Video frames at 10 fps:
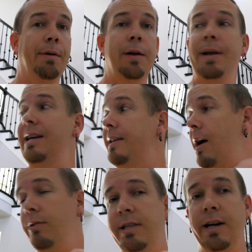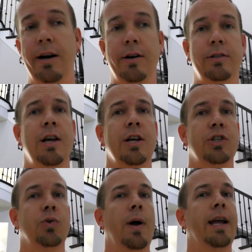gonna be downstairs
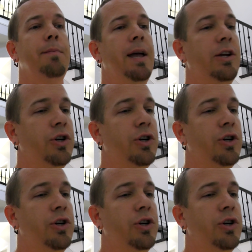so I can make